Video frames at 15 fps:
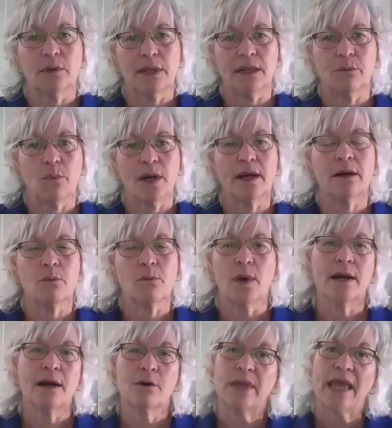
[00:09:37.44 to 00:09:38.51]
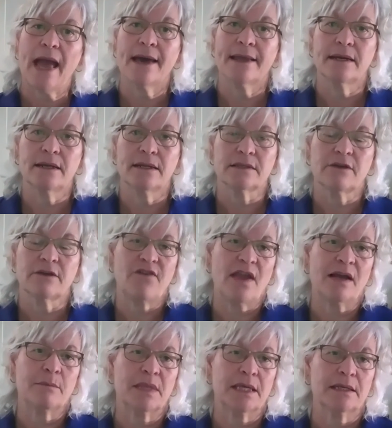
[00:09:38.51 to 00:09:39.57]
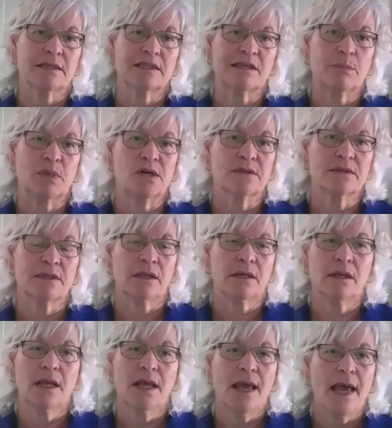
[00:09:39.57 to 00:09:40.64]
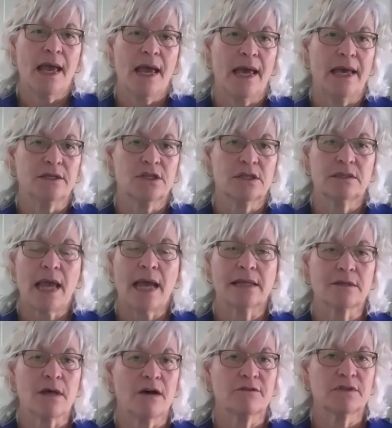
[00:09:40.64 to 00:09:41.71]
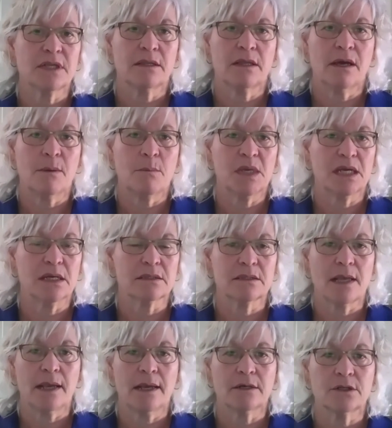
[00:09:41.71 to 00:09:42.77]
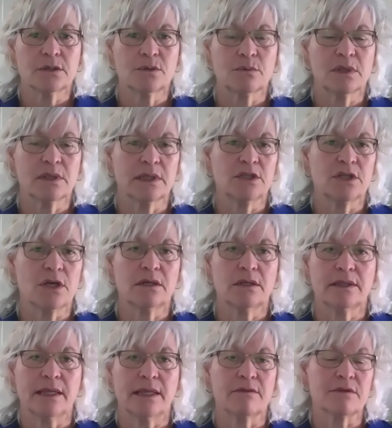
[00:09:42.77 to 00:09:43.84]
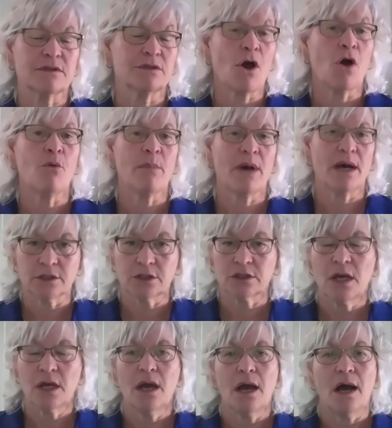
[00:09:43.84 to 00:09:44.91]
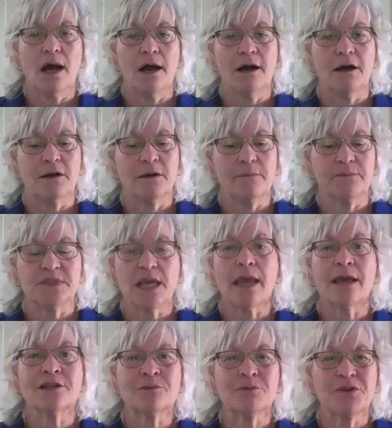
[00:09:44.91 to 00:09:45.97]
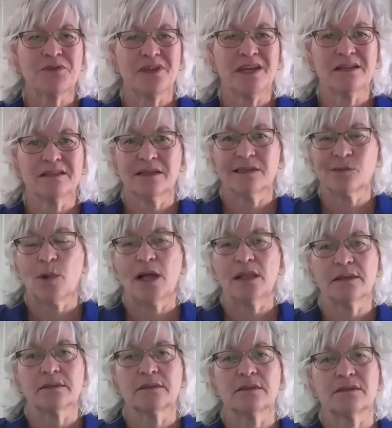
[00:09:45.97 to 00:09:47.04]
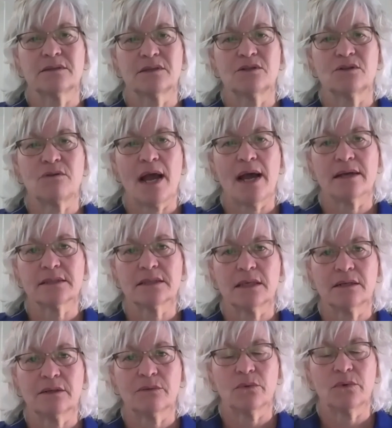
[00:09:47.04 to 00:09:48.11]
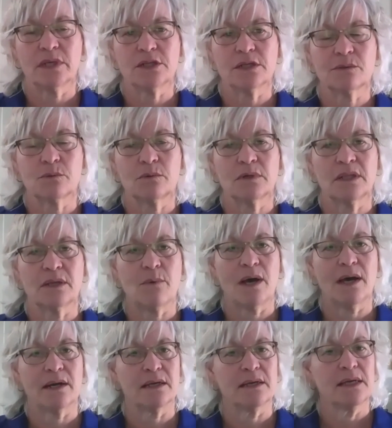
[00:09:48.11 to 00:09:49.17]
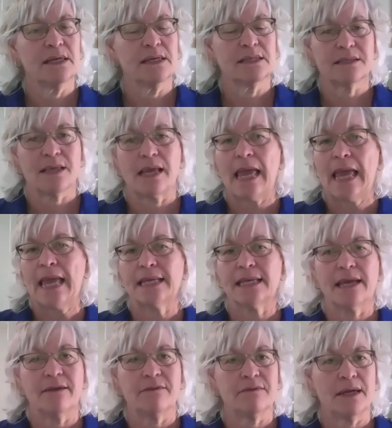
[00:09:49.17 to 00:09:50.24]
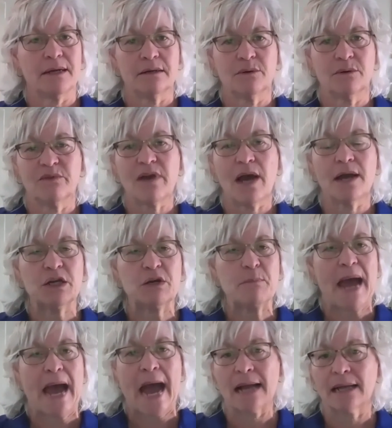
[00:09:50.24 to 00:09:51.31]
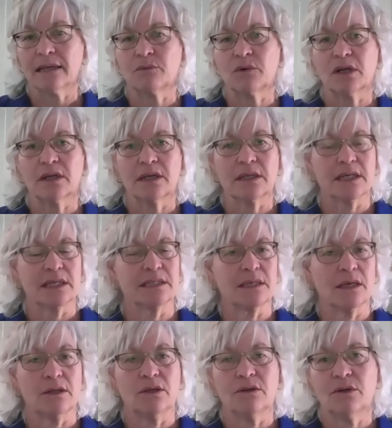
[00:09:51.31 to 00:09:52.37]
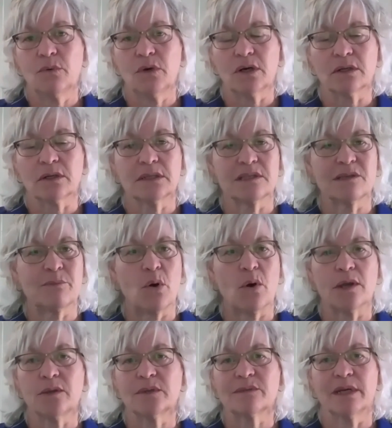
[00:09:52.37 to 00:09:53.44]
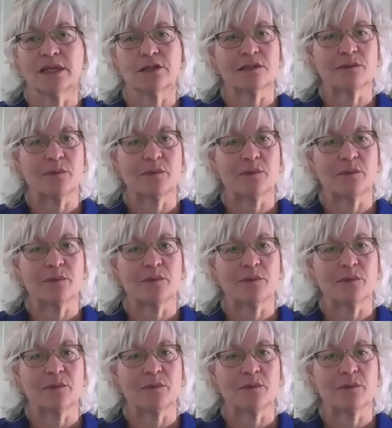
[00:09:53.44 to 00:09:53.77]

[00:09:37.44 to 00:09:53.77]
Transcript: where are we headed as a family and as a person. And just hats off to them, because they are just really juggling so much, tangible things as well as the stress. And we just really want to say hang in there, and we've got your back, and we're going to continue to work to support you as much as we